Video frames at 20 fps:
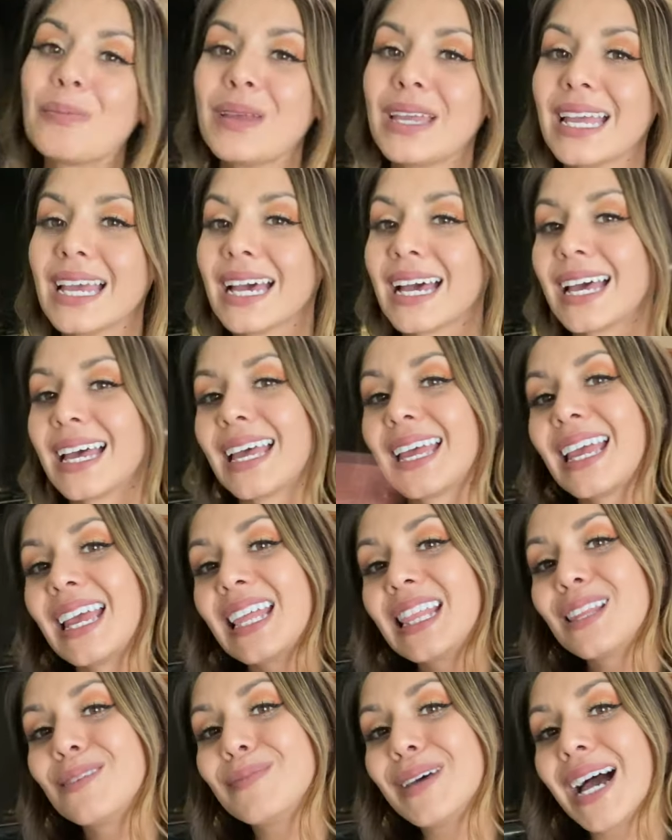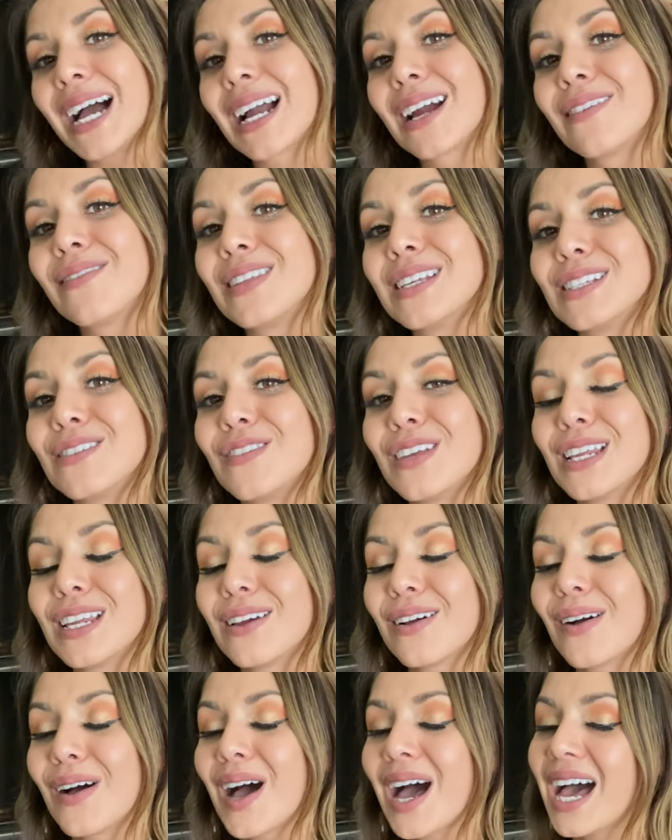be in the back of this
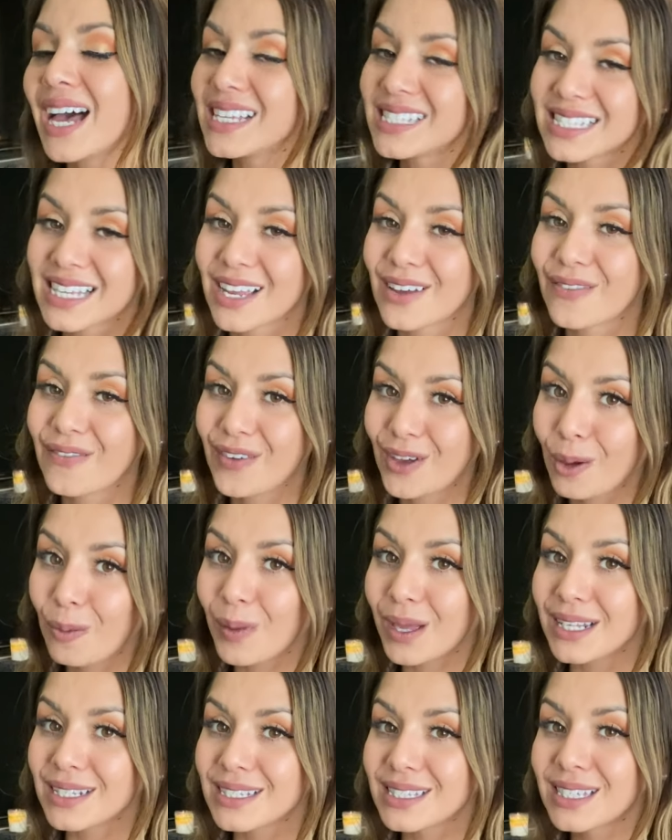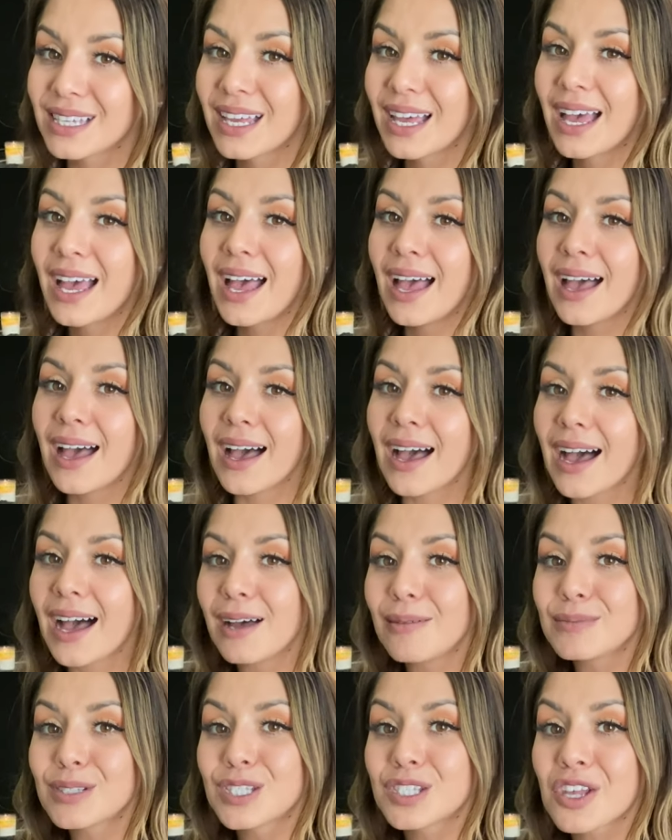video as I film it.
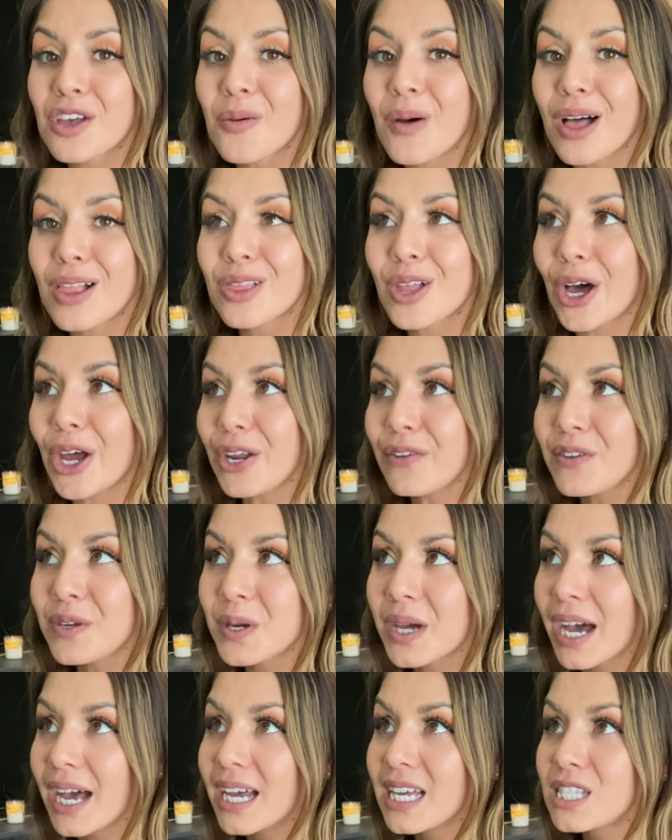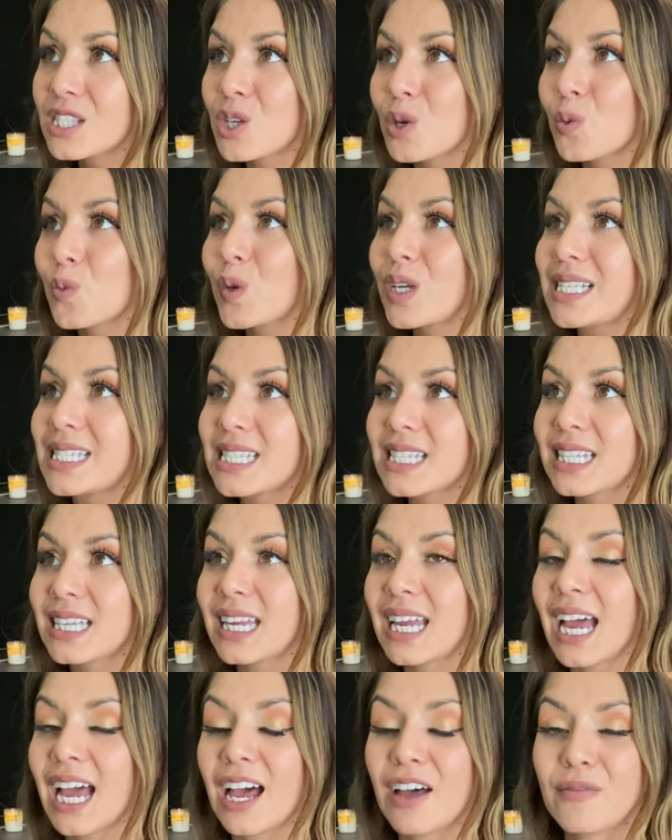So a lot of you guys
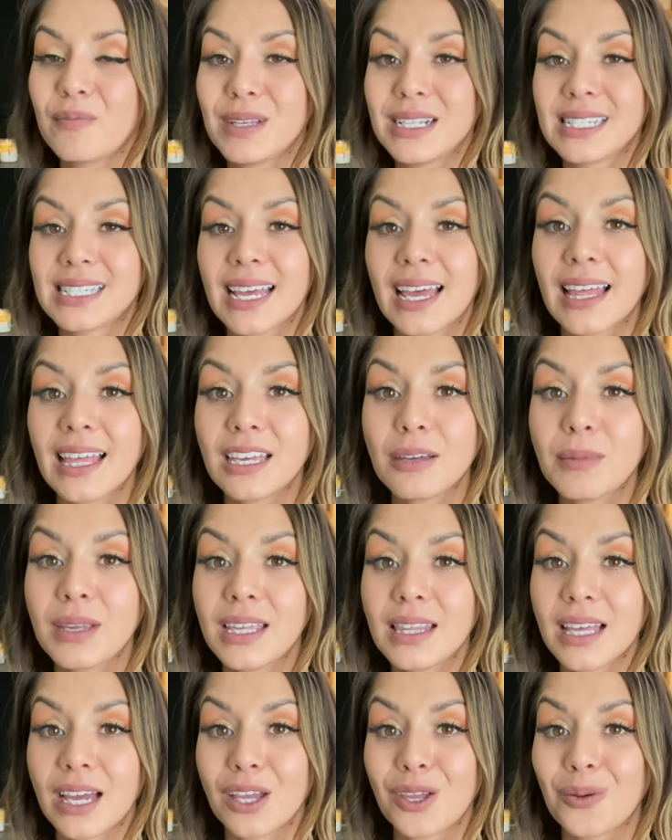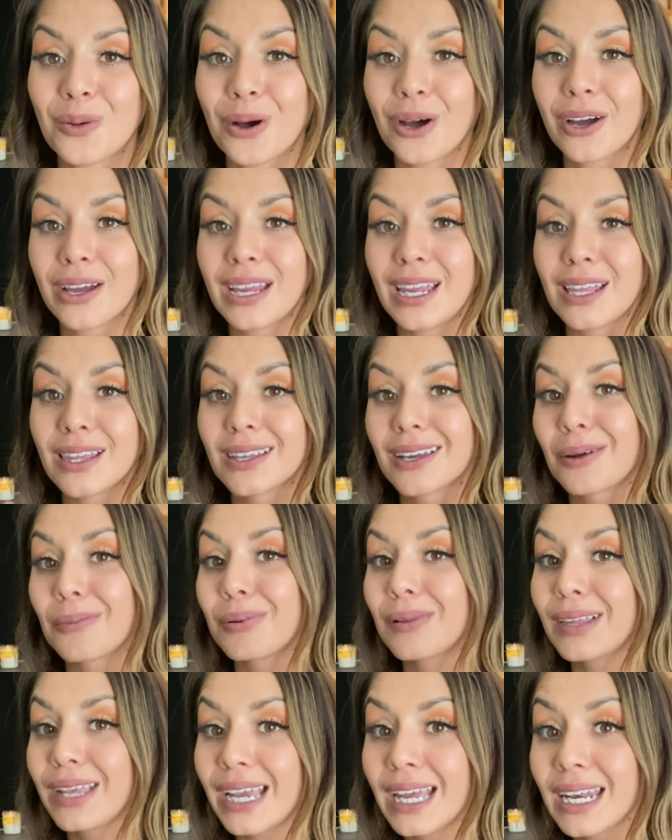recently have been telling me that you are either
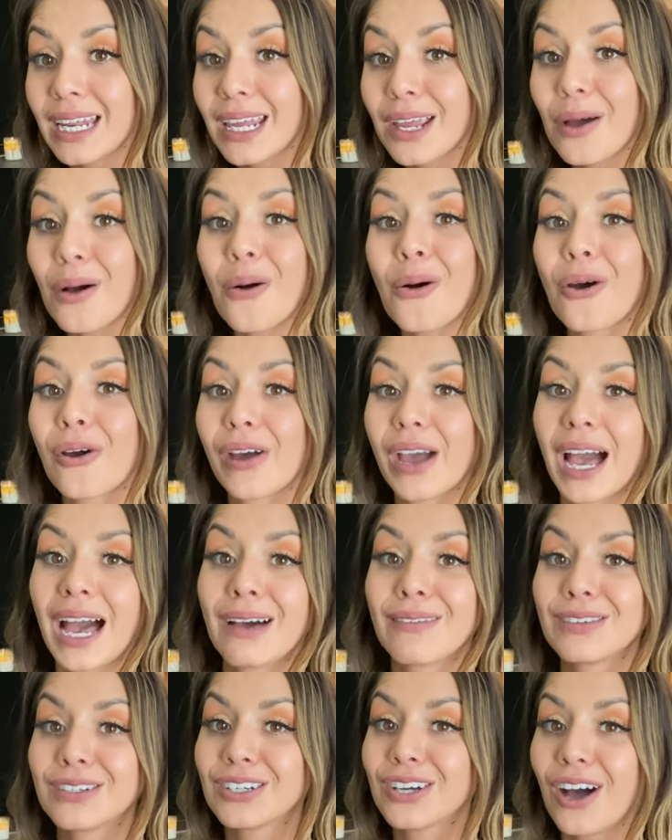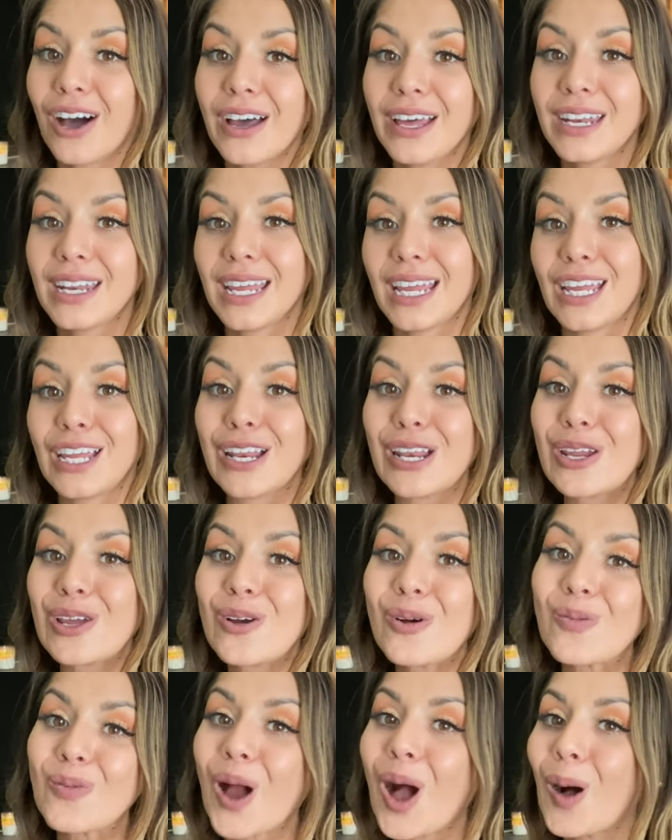planning or have gotten a
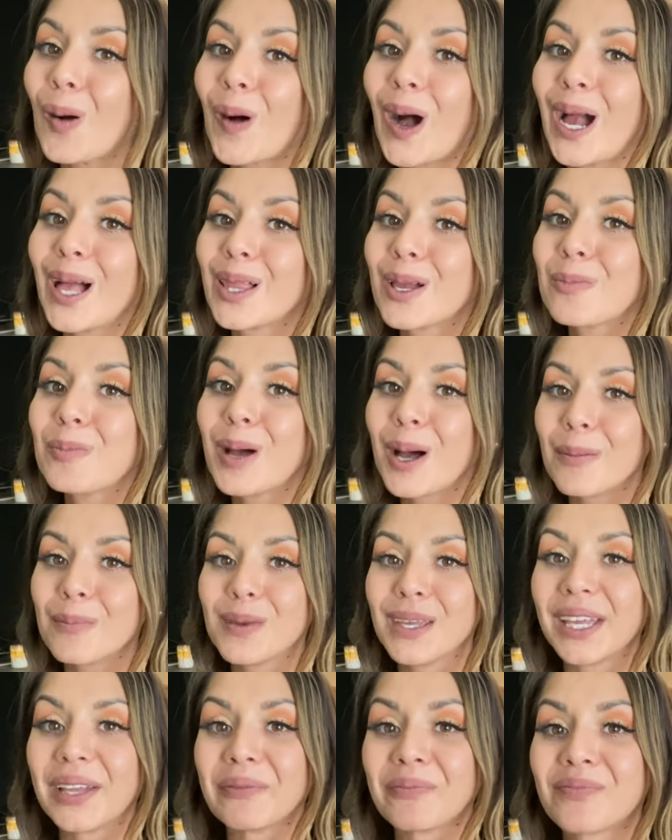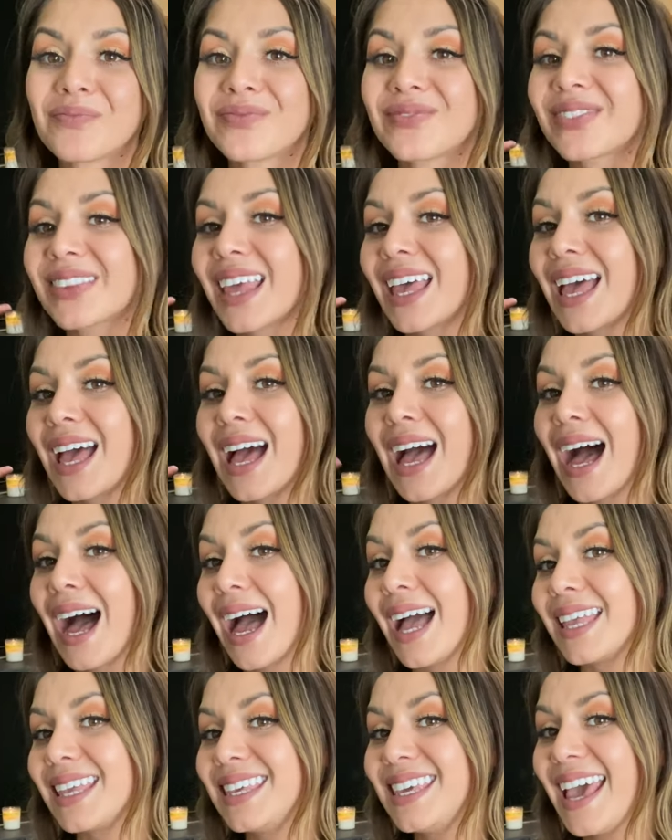new Rottweiler puppy.
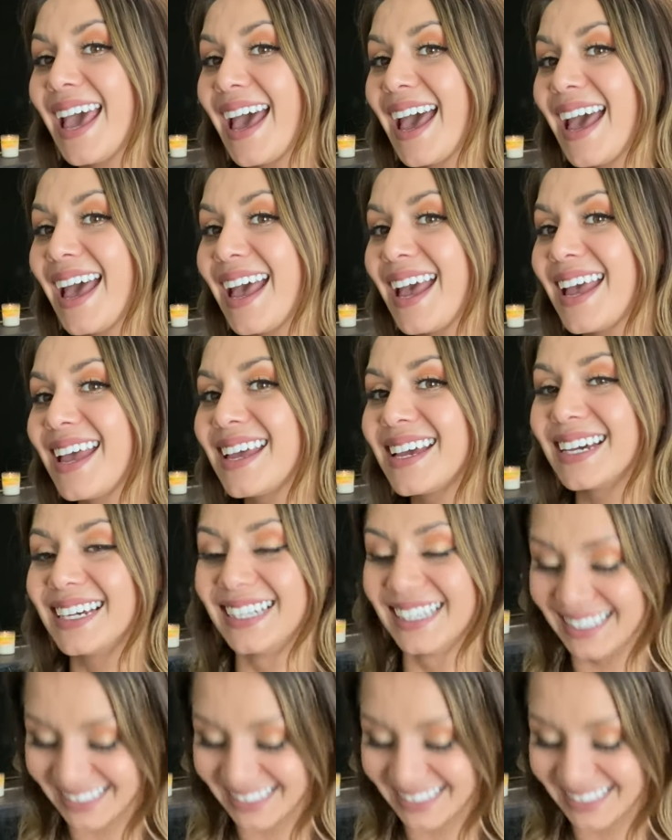Yay!